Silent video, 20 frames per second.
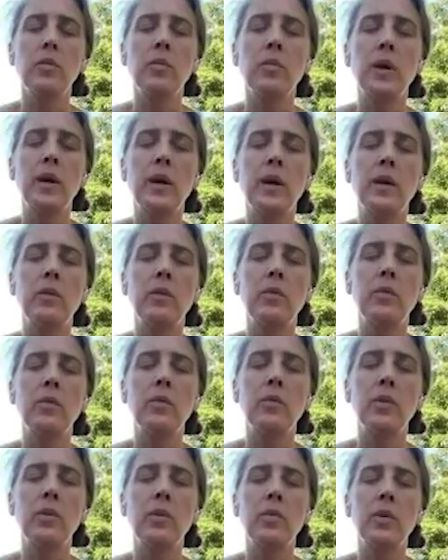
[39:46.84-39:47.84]
but
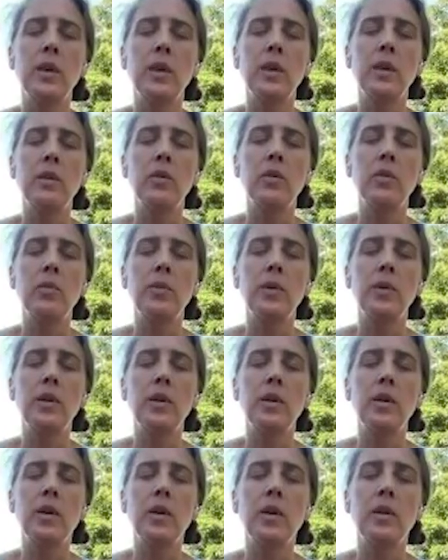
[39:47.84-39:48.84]
when we can open
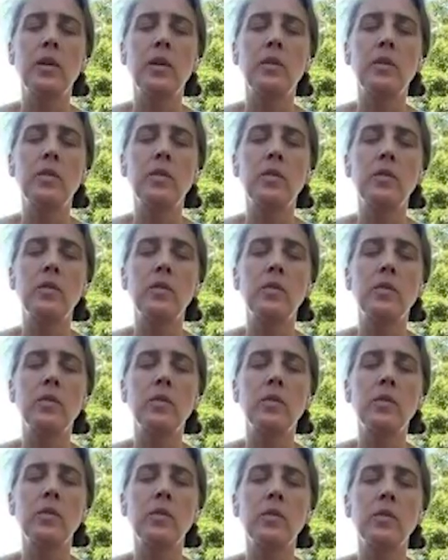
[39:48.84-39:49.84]
our hearts
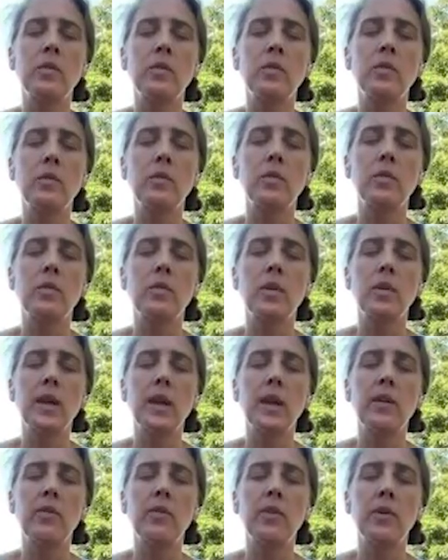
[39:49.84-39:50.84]

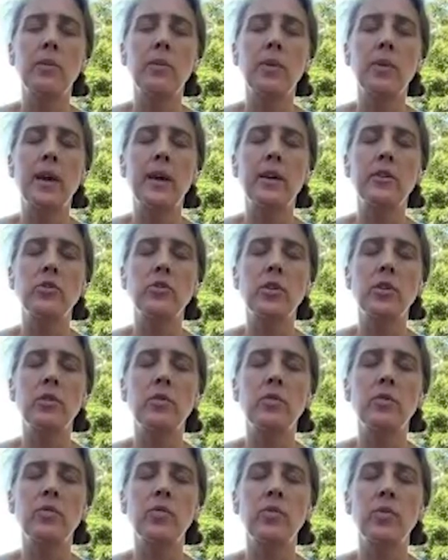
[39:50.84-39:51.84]
and have
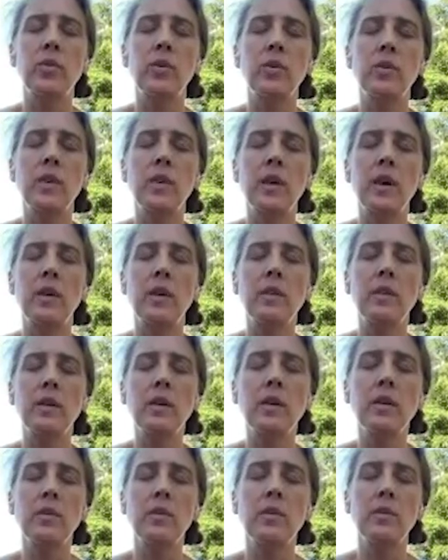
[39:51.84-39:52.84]
compassion for the
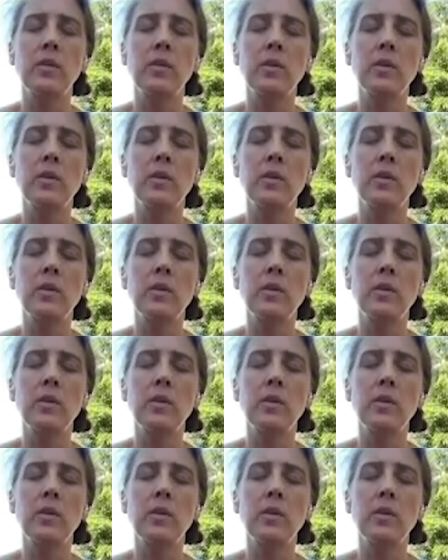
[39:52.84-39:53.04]
other,